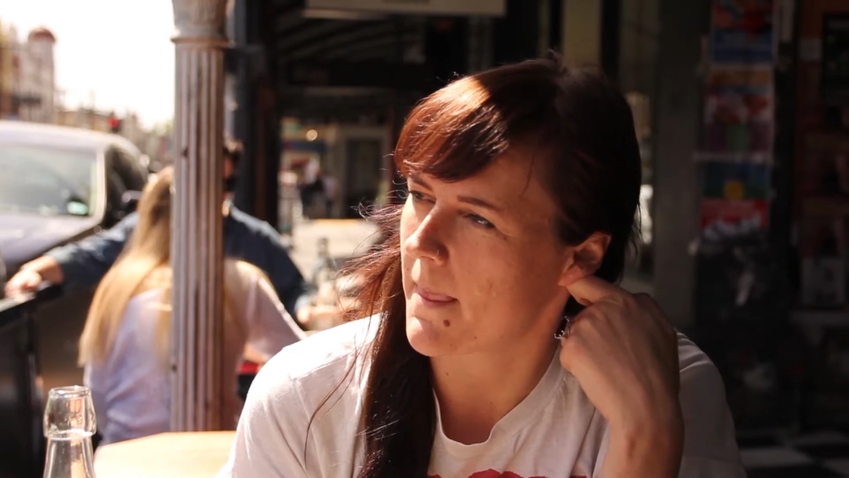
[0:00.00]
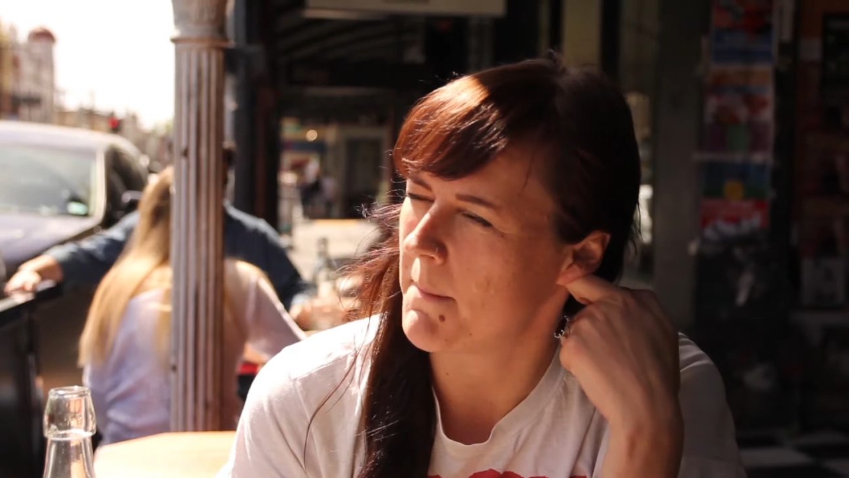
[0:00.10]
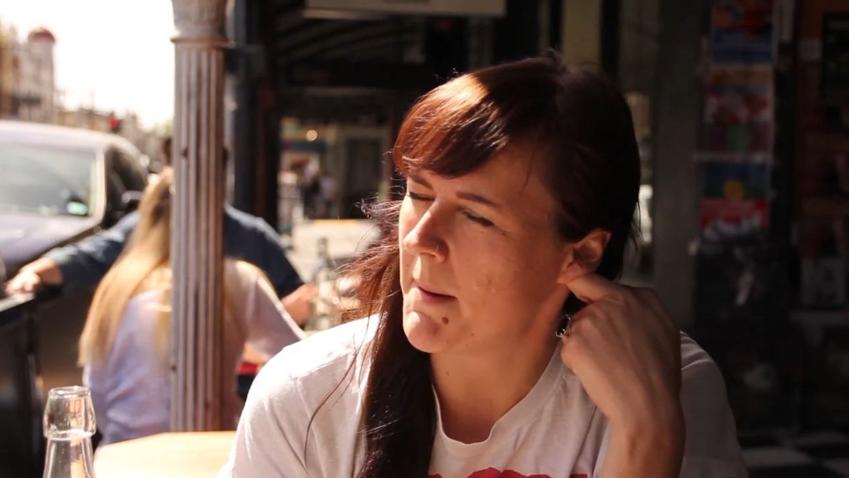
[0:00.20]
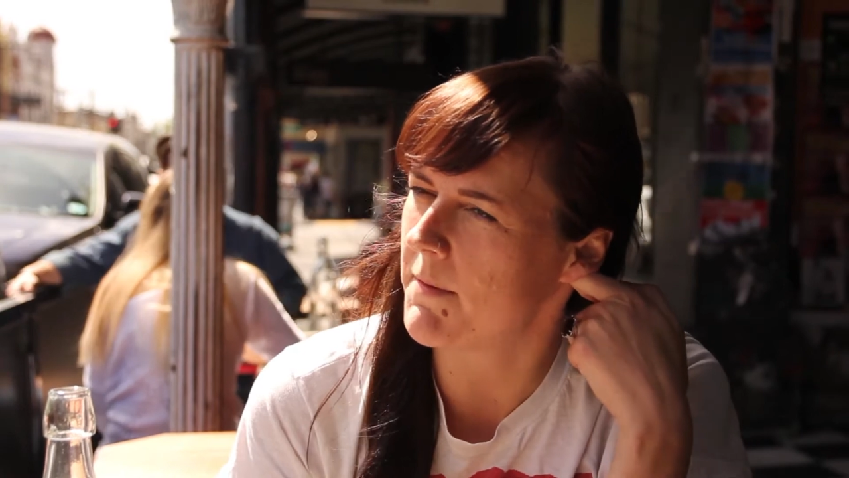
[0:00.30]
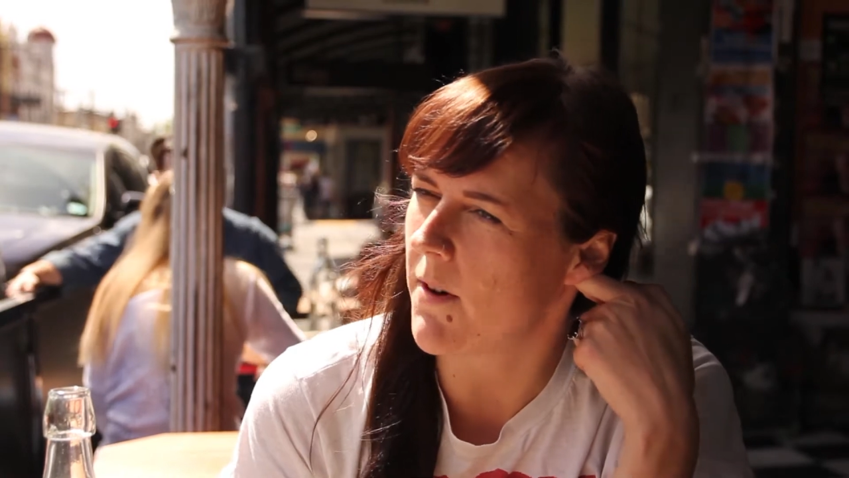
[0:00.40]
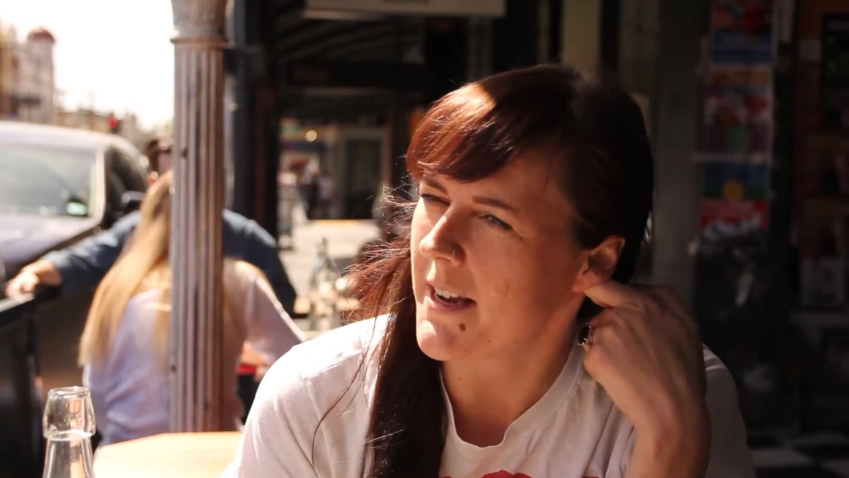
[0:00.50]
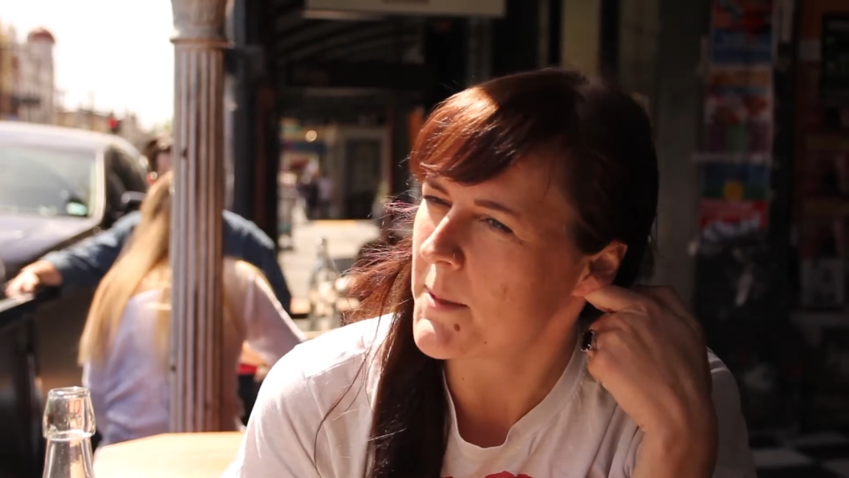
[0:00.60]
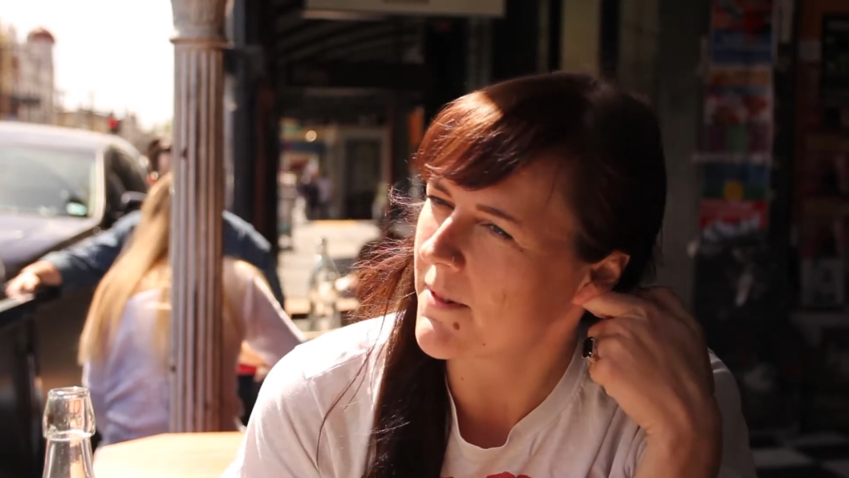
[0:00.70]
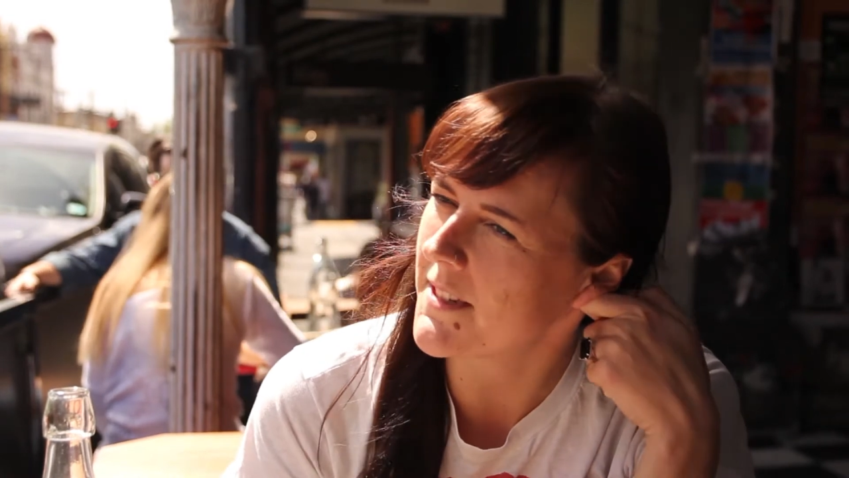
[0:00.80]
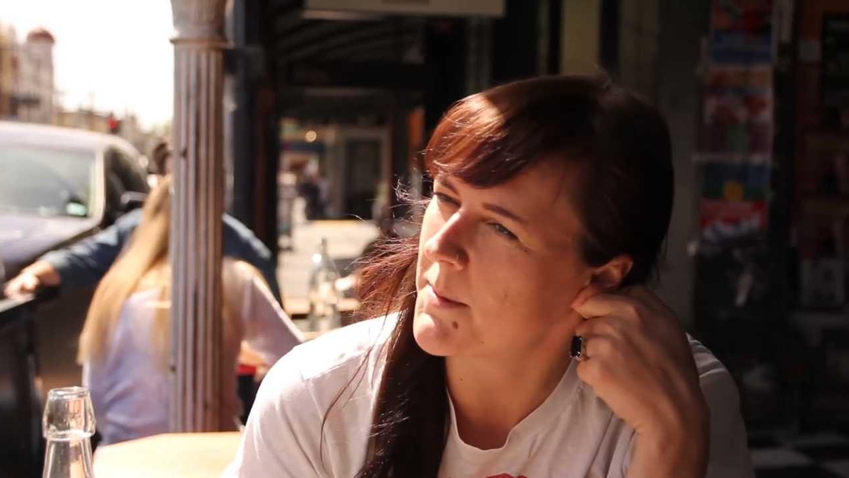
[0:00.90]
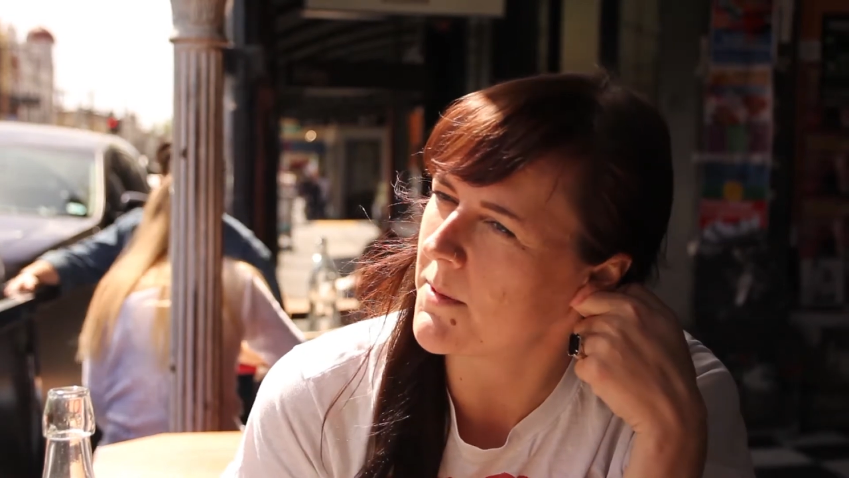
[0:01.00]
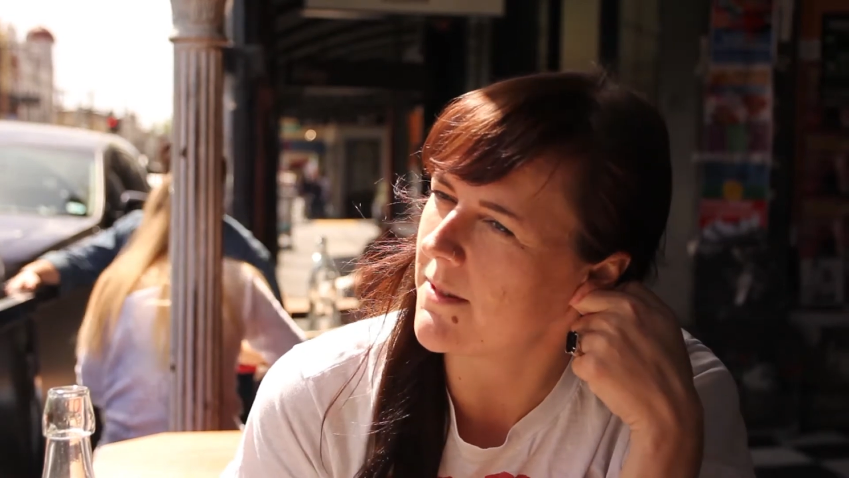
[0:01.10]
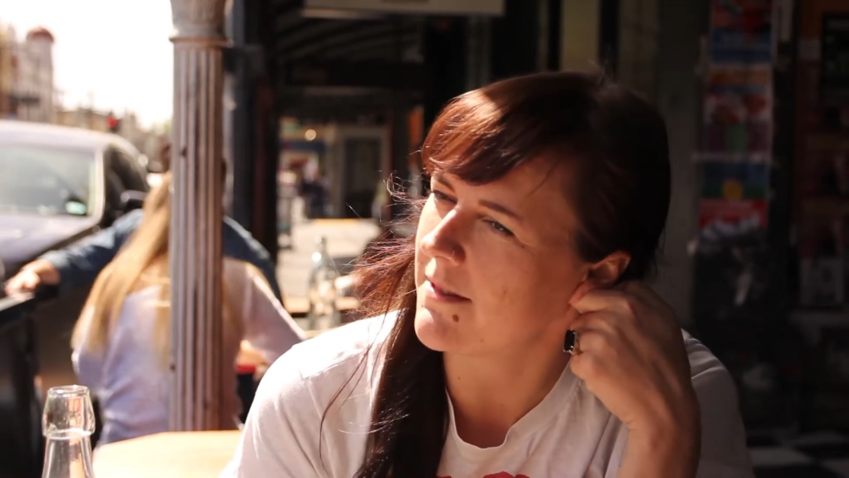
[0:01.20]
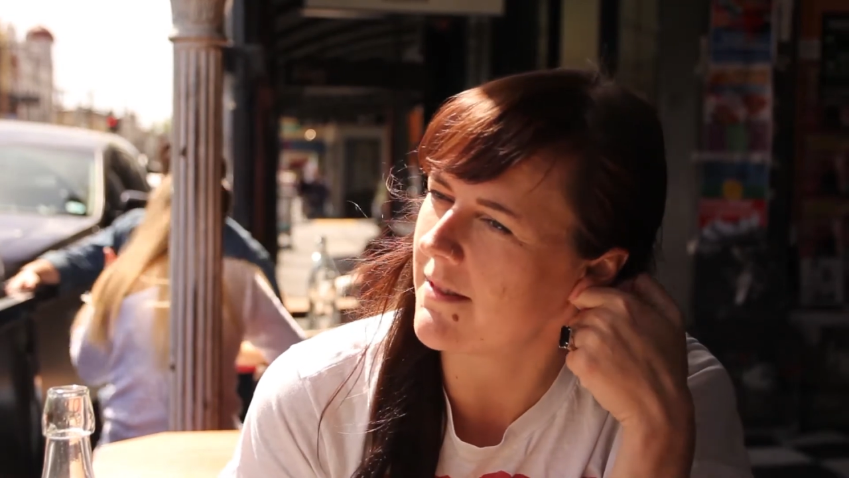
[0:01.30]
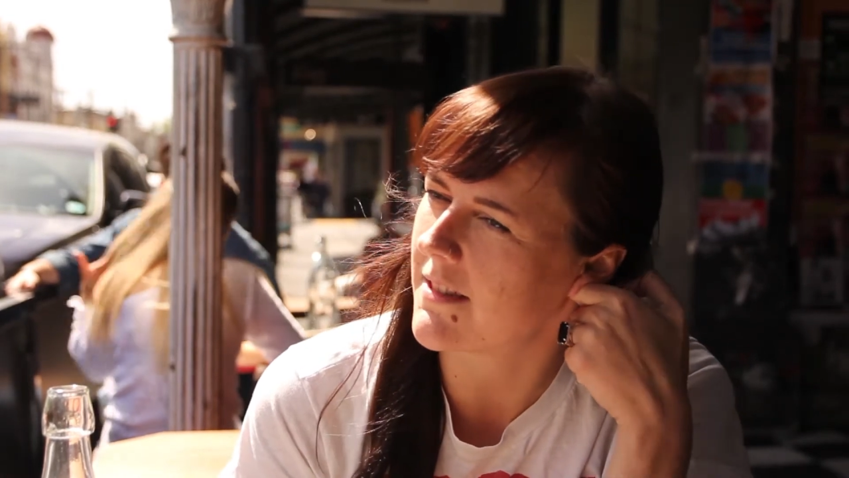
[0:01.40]
maybe vice
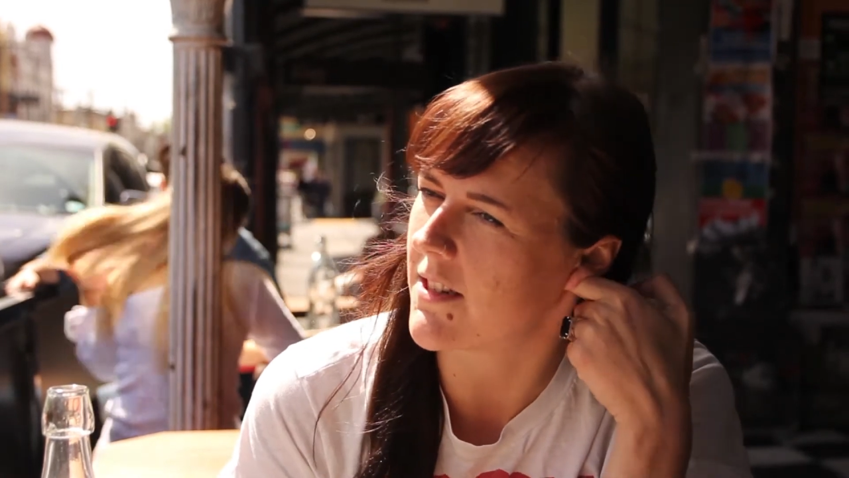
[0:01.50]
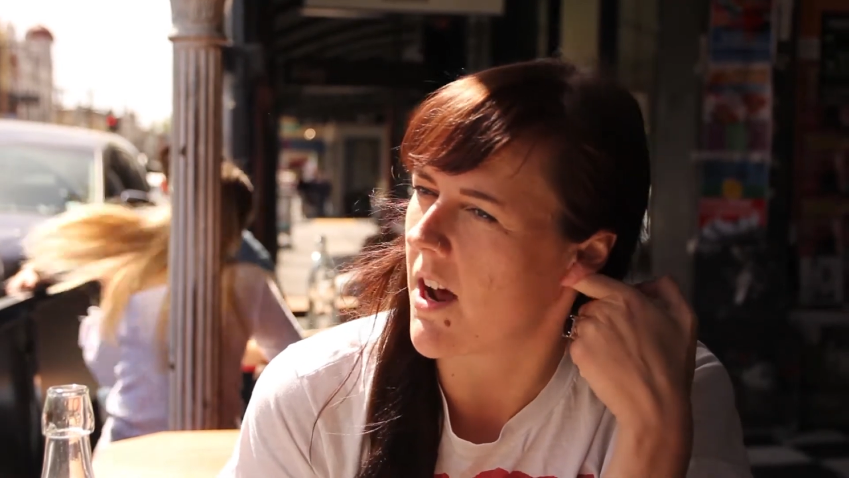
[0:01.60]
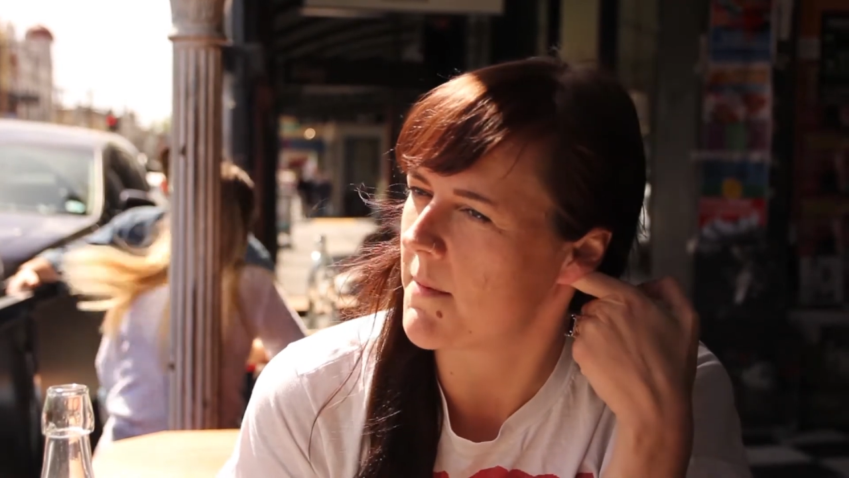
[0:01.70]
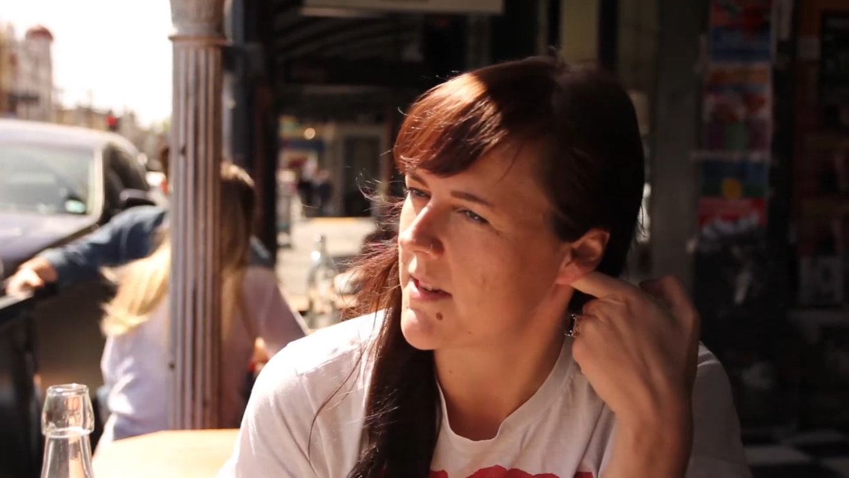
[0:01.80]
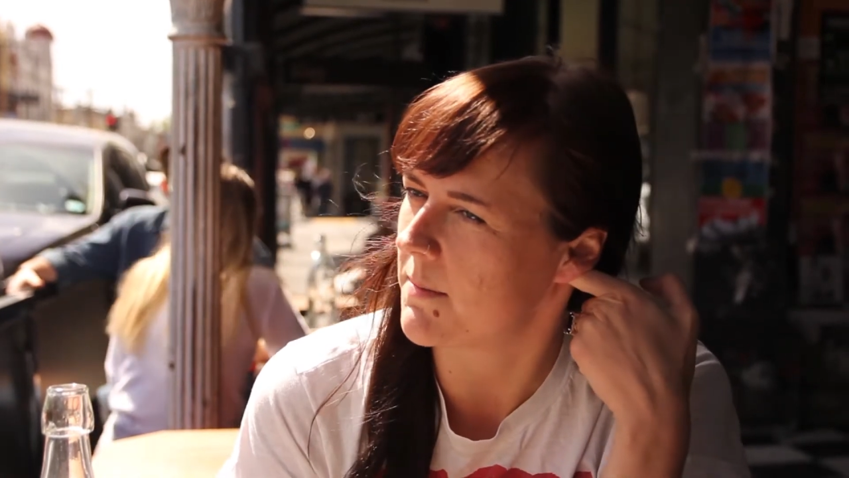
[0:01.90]
principal, Simon